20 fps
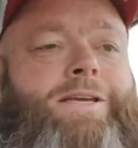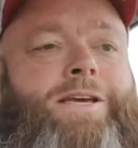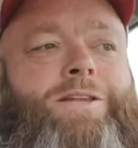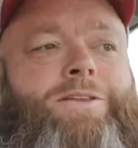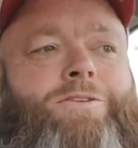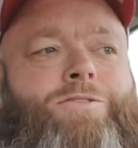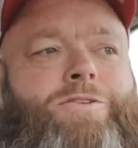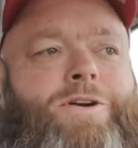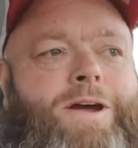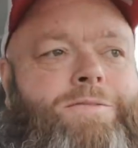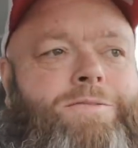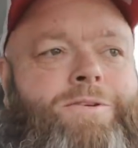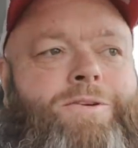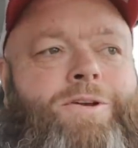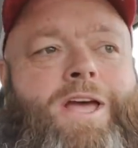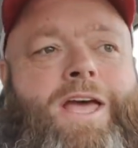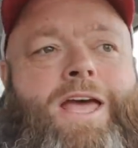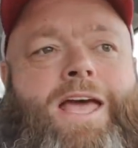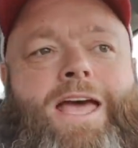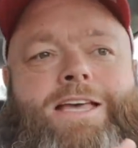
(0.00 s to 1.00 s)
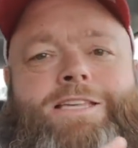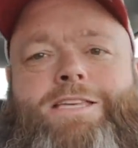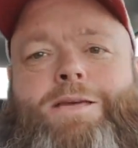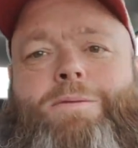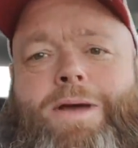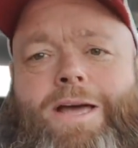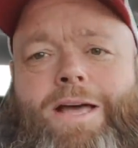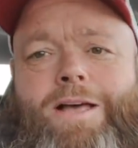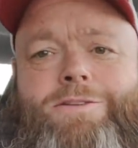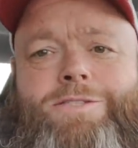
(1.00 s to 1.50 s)
to hit the drive-thru, has
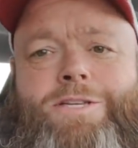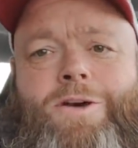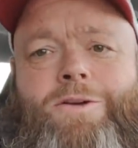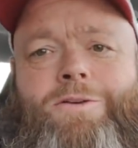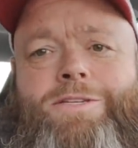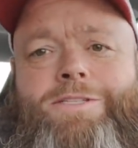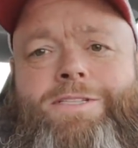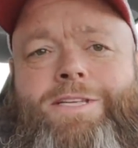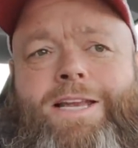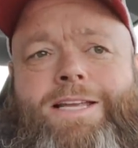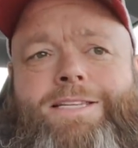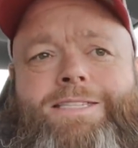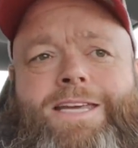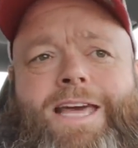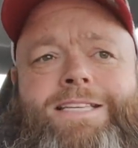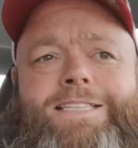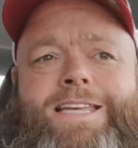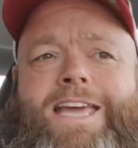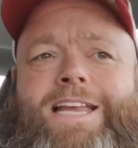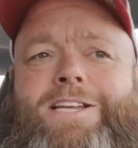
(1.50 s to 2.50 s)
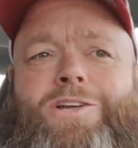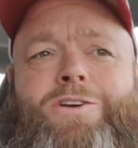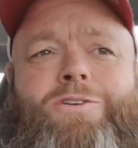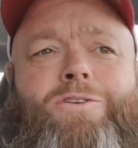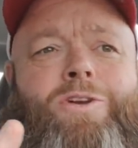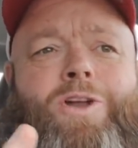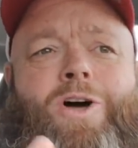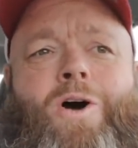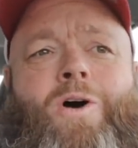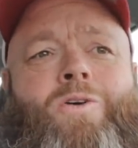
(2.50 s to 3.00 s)
anybody else noticed that it takes a
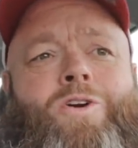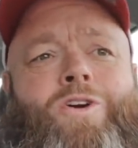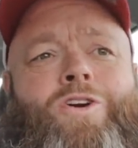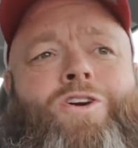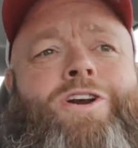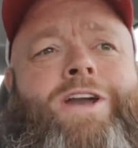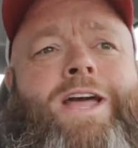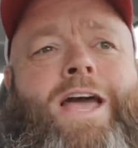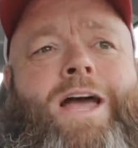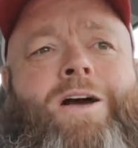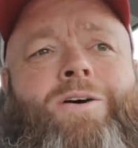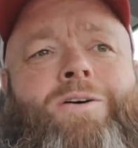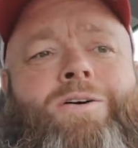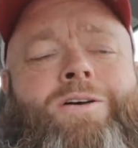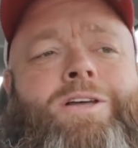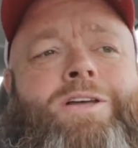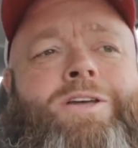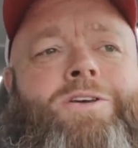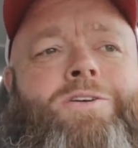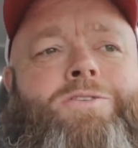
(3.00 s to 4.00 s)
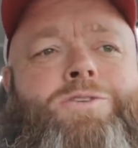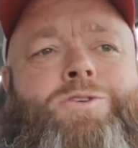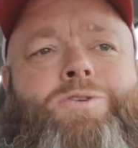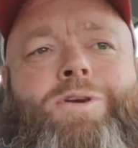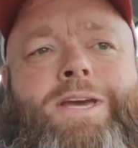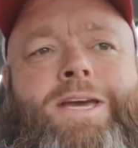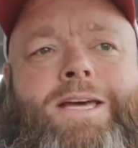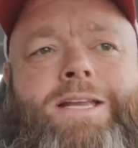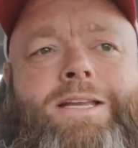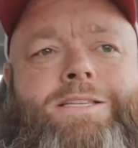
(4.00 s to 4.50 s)
little longer now to
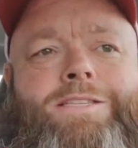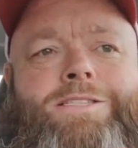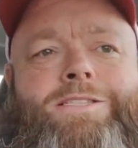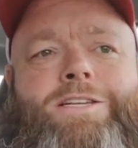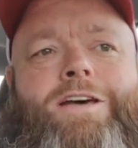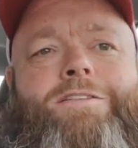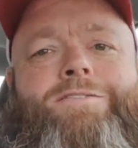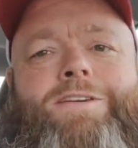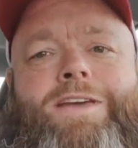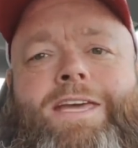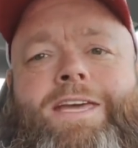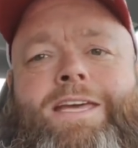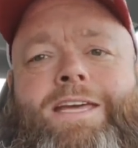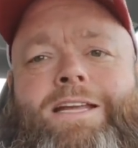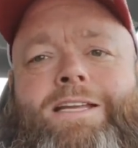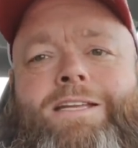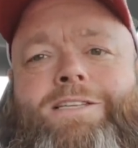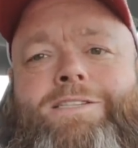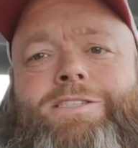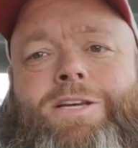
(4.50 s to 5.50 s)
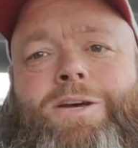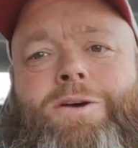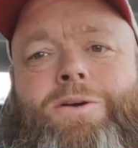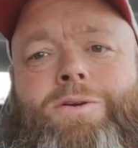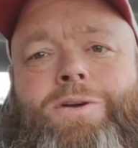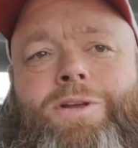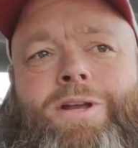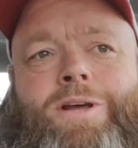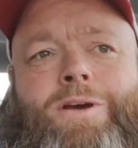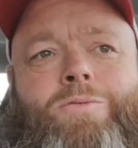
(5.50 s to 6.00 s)
get stuff in? So,
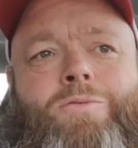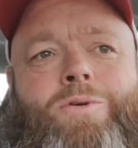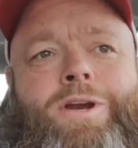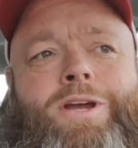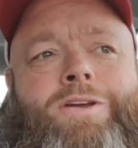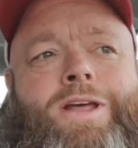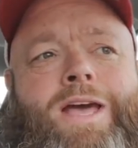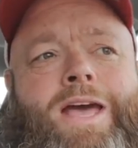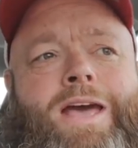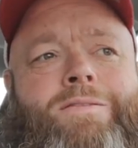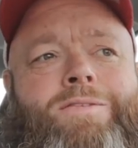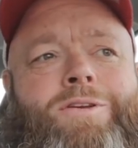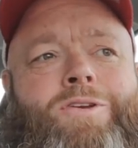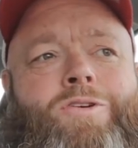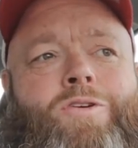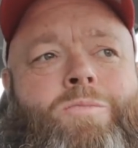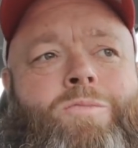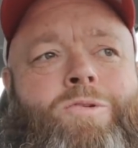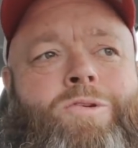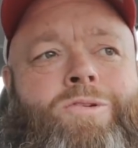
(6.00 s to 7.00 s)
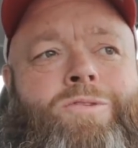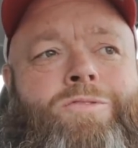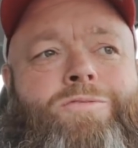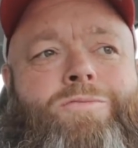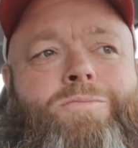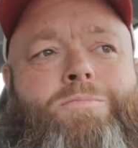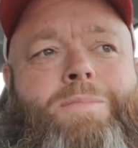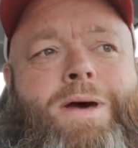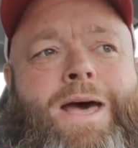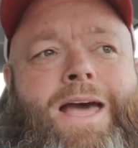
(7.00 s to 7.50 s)
you know, where you'd have a normal
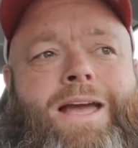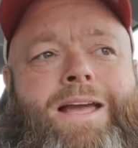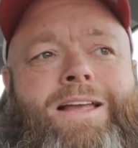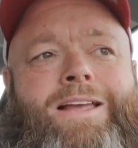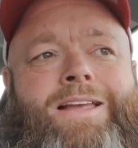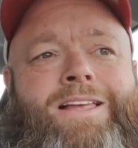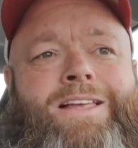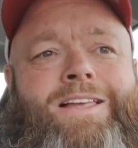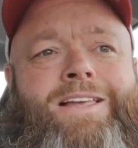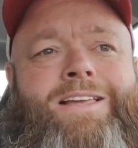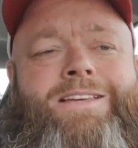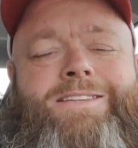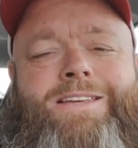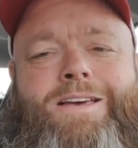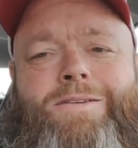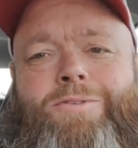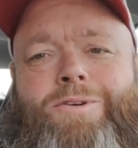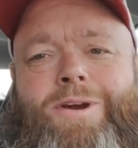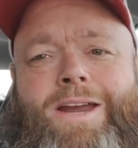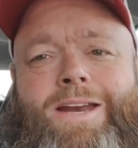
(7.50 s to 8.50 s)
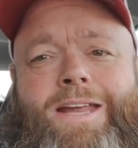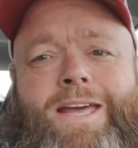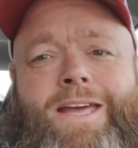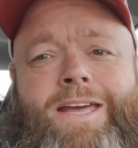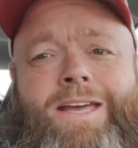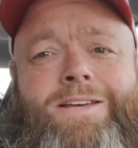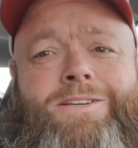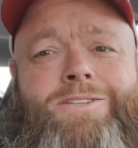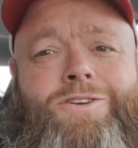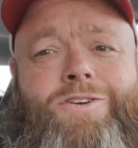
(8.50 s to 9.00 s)
back 7 or 8
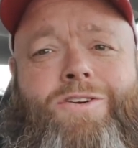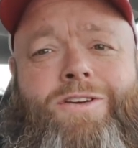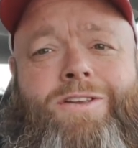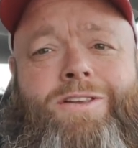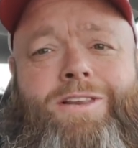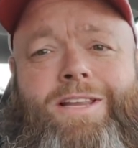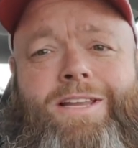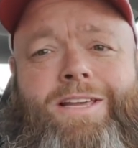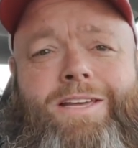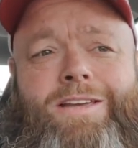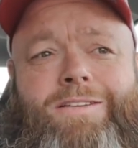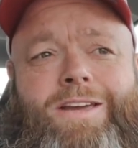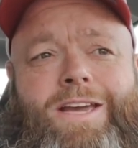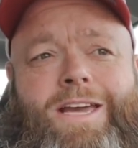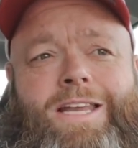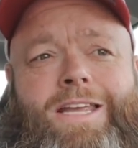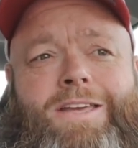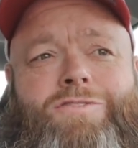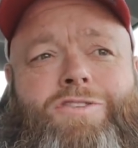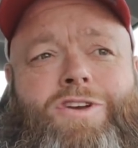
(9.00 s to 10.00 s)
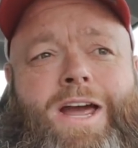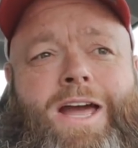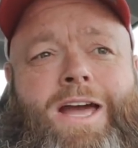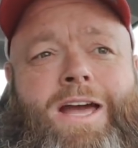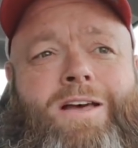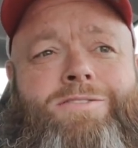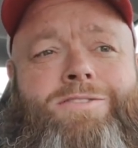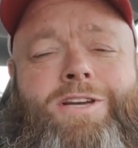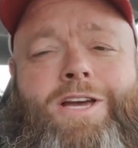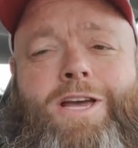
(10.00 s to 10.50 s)
days, you could leave your
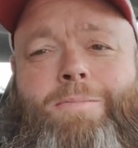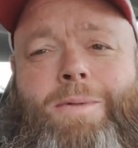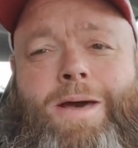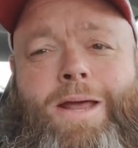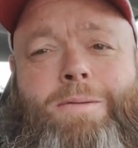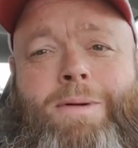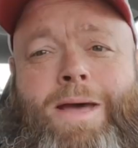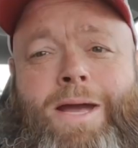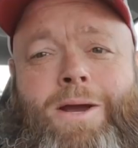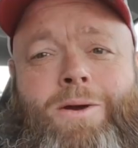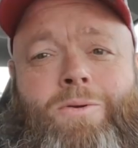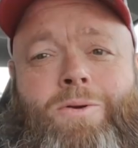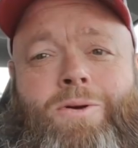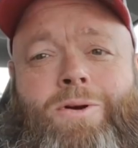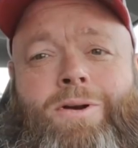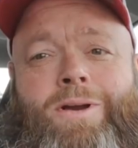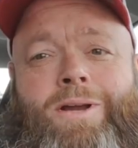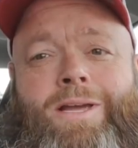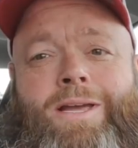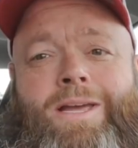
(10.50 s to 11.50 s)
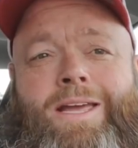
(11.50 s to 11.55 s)
house and come out of back order.